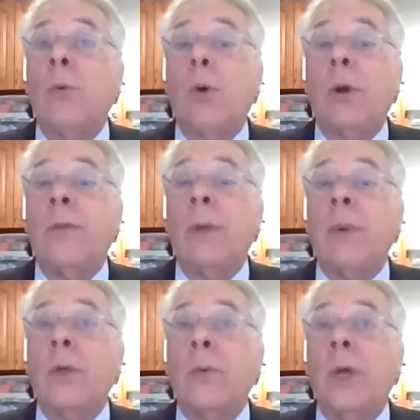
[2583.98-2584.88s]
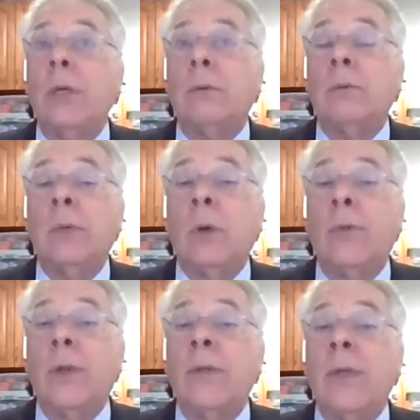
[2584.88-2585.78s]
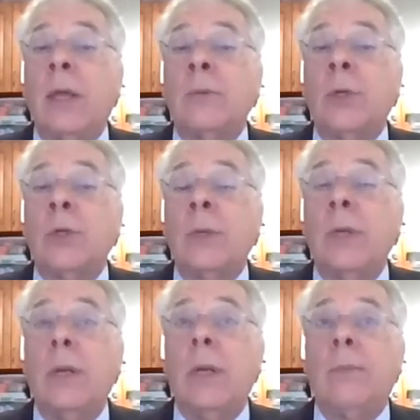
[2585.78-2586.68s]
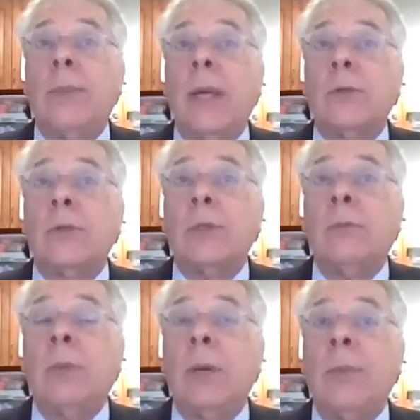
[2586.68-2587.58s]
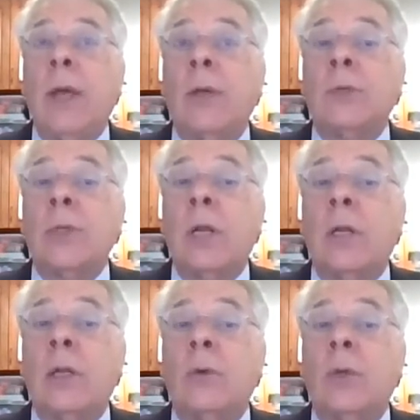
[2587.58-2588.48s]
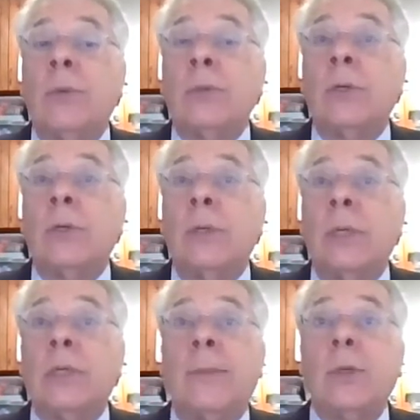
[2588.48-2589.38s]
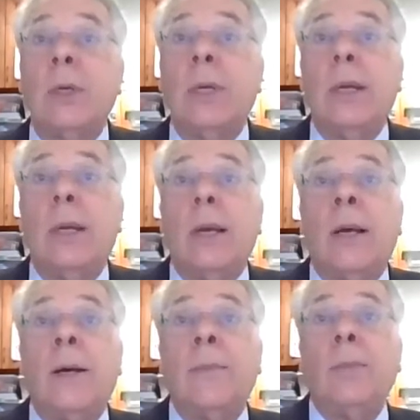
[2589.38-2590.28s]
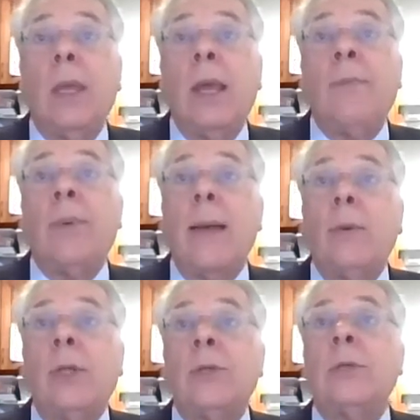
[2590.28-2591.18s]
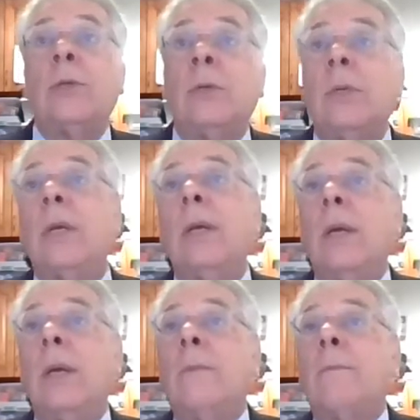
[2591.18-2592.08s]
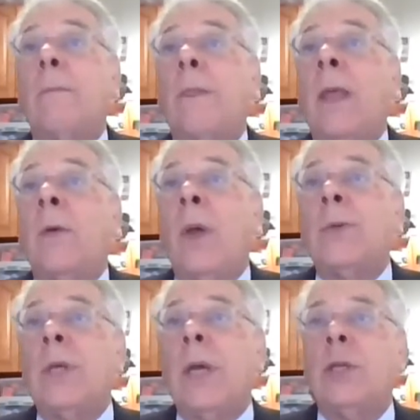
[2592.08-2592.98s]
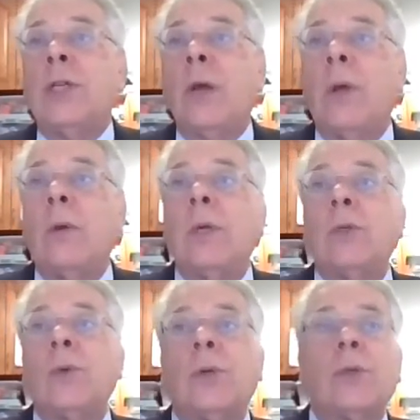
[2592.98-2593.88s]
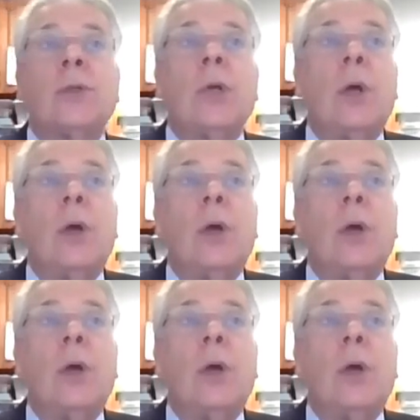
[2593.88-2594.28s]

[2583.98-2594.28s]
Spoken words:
an important thing, by the way. We don't think of that as much, but pastors, being a pastor is kind of a lonely position at times. A Bible Institute, a website sharing resources,